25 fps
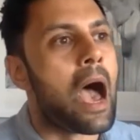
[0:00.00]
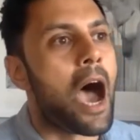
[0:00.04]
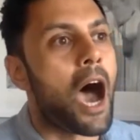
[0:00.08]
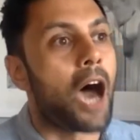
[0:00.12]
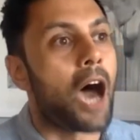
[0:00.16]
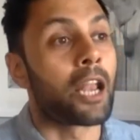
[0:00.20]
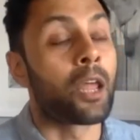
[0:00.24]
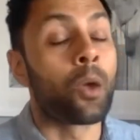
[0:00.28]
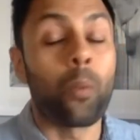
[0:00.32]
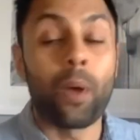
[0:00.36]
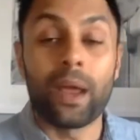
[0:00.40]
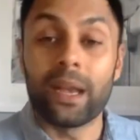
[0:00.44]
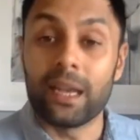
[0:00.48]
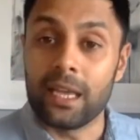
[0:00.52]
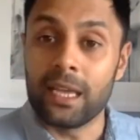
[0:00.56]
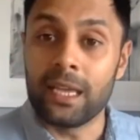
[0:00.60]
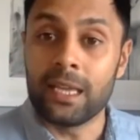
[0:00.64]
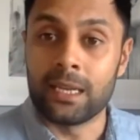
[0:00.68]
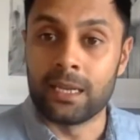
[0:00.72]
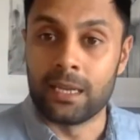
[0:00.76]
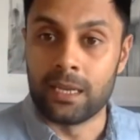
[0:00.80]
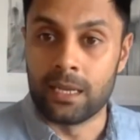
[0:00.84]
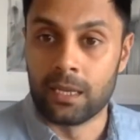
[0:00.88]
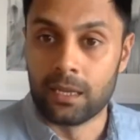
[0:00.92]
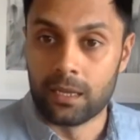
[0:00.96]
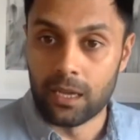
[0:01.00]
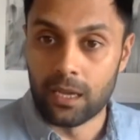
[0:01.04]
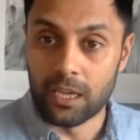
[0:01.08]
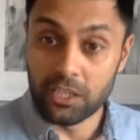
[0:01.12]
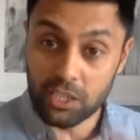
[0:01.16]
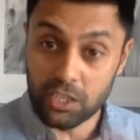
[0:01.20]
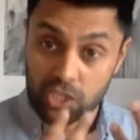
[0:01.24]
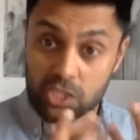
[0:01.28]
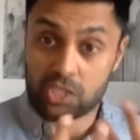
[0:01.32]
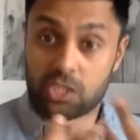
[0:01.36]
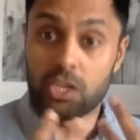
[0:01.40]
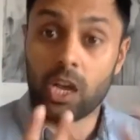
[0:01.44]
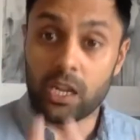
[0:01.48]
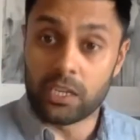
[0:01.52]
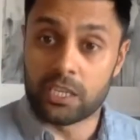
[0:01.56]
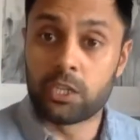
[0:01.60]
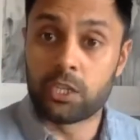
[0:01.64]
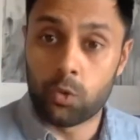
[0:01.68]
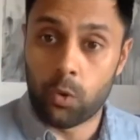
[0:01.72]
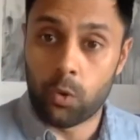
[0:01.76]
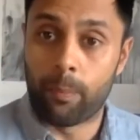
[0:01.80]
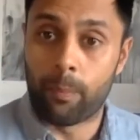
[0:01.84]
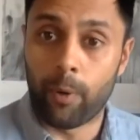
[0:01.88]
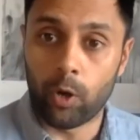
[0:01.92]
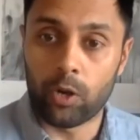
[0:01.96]
And I went in and started
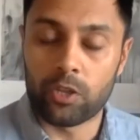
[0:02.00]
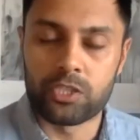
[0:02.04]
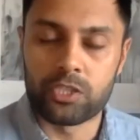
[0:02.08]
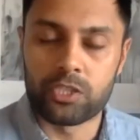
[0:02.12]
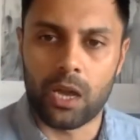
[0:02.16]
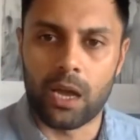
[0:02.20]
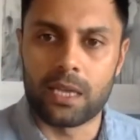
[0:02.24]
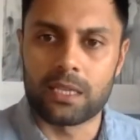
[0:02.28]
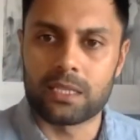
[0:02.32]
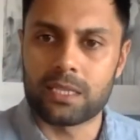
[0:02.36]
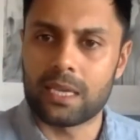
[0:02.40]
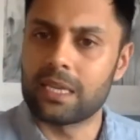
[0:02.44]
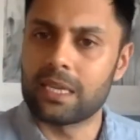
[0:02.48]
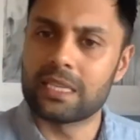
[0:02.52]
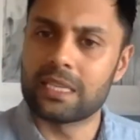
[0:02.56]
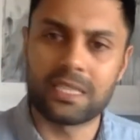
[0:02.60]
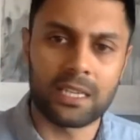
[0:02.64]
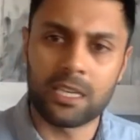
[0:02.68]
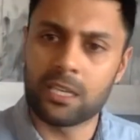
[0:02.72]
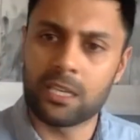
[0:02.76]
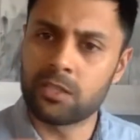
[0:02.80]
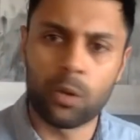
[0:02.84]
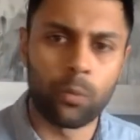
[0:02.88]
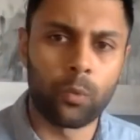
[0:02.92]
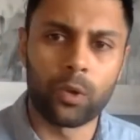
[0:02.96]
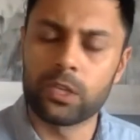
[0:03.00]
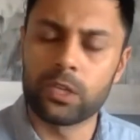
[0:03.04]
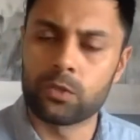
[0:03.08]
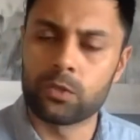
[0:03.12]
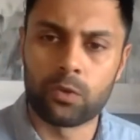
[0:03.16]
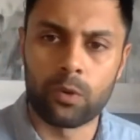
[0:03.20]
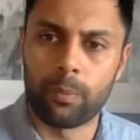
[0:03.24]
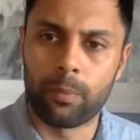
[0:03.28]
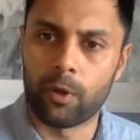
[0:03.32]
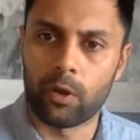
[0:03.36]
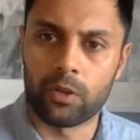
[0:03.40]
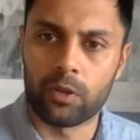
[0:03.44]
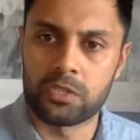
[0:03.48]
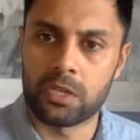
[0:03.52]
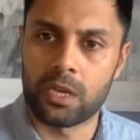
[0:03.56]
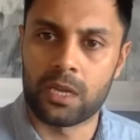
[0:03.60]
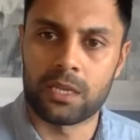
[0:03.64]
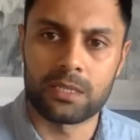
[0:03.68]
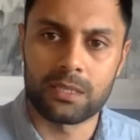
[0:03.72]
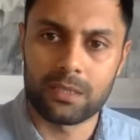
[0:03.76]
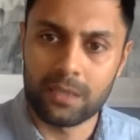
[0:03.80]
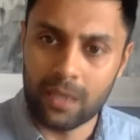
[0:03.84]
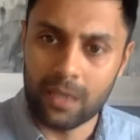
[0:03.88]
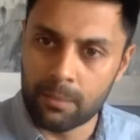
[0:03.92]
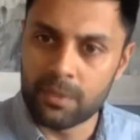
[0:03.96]
to apologize. And he said, I don't want you to
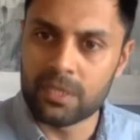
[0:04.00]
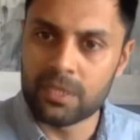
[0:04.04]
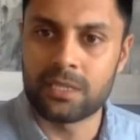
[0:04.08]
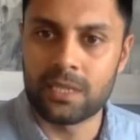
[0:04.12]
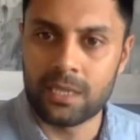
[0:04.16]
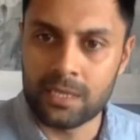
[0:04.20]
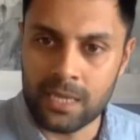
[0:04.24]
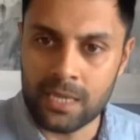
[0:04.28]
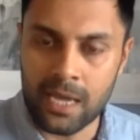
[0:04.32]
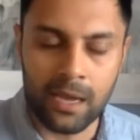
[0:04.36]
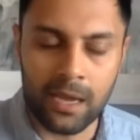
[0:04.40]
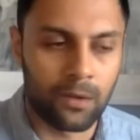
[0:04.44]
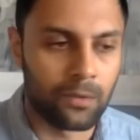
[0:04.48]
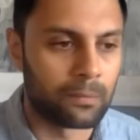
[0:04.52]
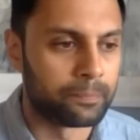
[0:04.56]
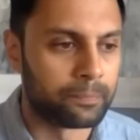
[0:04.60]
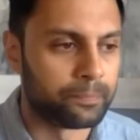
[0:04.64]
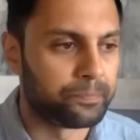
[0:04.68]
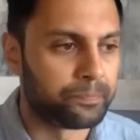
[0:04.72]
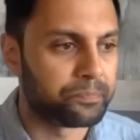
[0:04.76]
apologize. Come and sit down.